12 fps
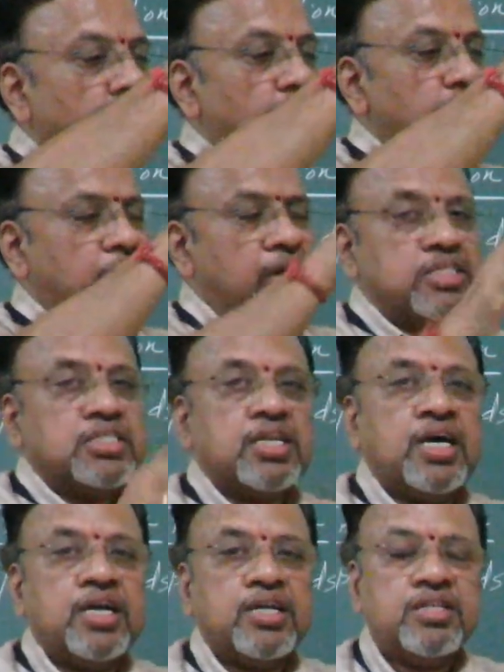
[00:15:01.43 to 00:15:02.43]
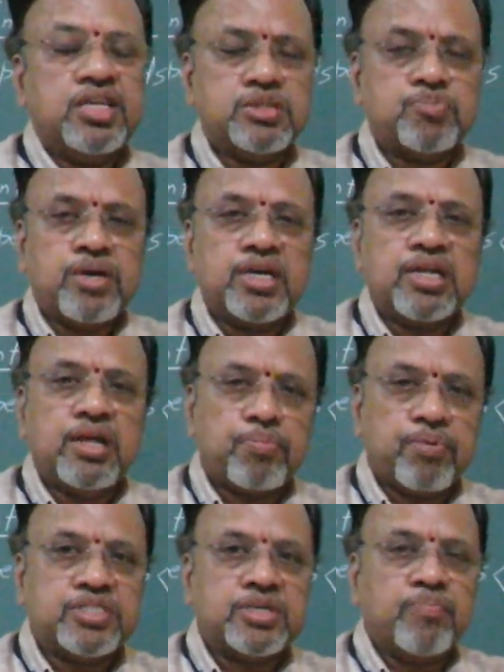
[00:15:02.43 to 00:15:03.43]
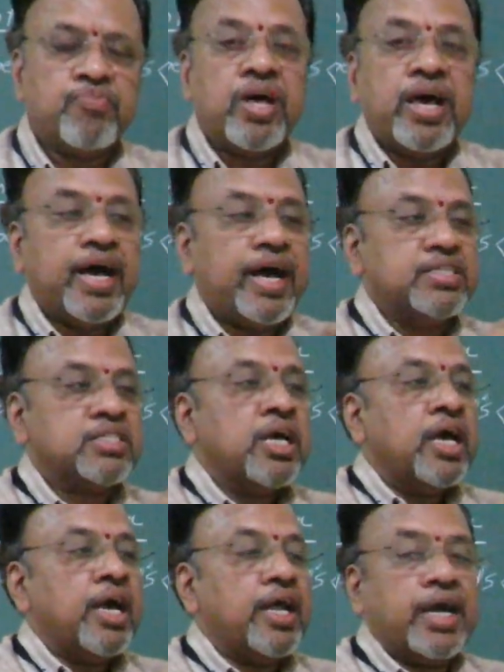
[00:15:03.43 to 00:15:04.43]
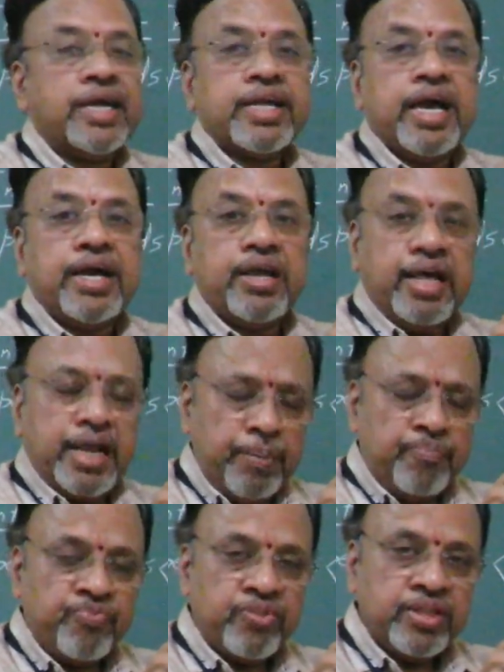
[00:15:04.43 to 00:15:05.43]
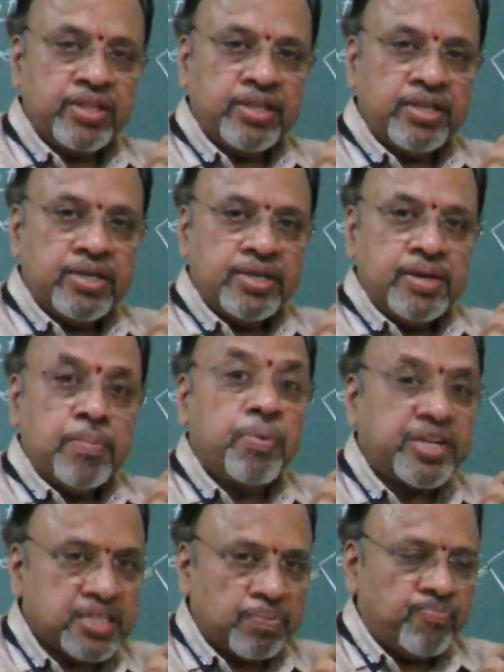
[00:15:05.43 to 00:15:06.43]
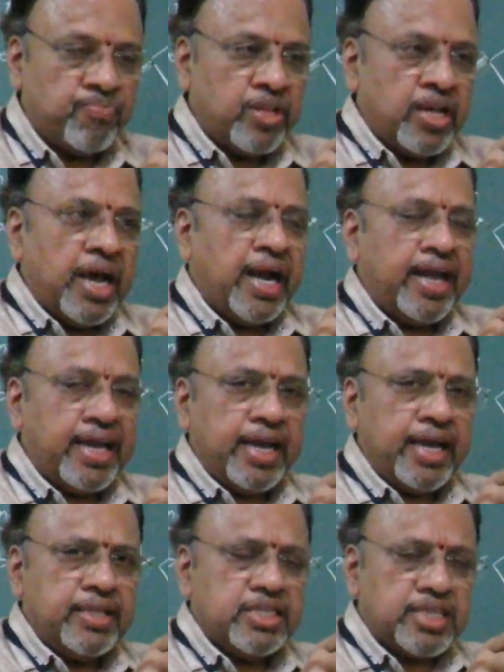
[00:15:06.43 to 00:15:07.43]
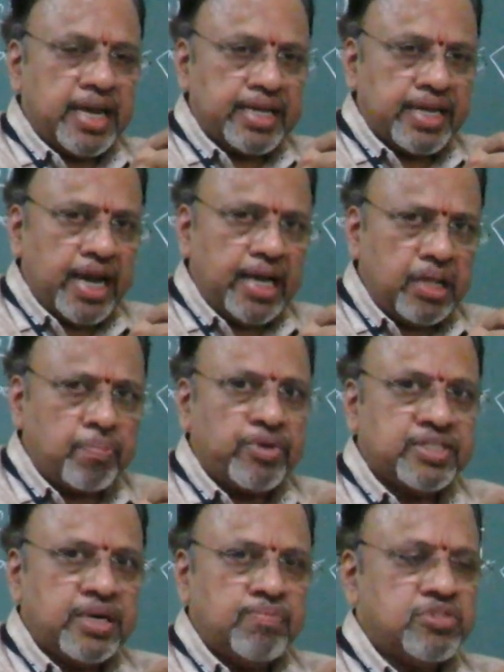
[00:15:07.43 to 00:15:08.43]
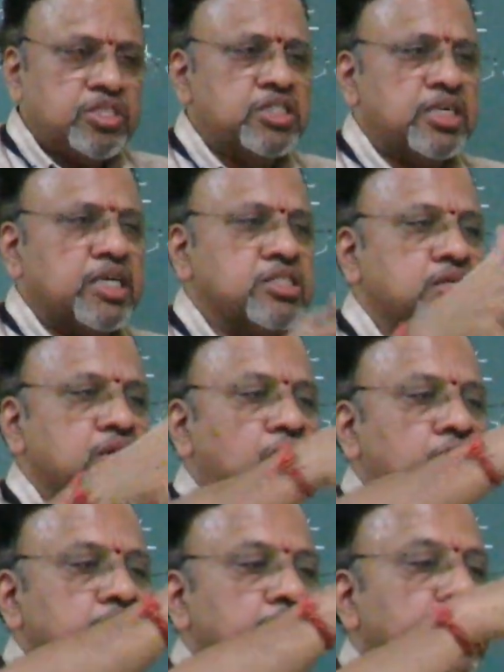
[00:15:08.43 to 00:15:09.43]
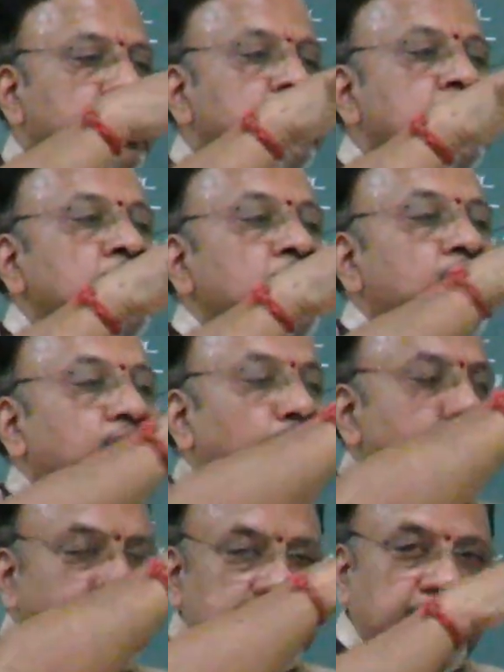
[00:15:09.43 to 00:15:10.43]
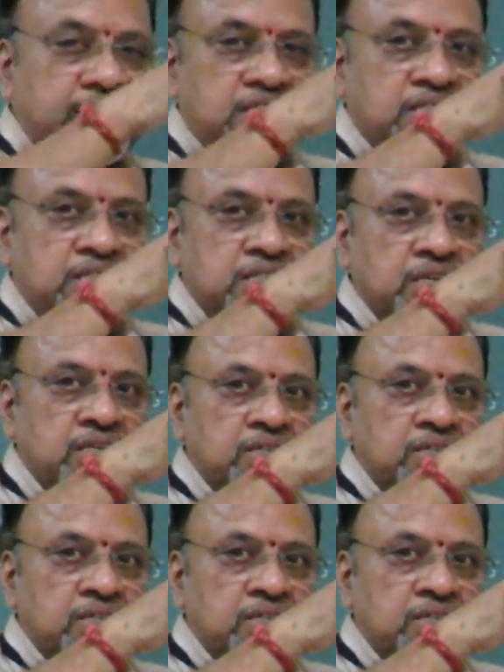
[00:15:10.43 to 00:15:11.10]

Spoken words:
we consider this particular prism as a rectangular prism. And again this rectangular prism, since it has got 4 sides,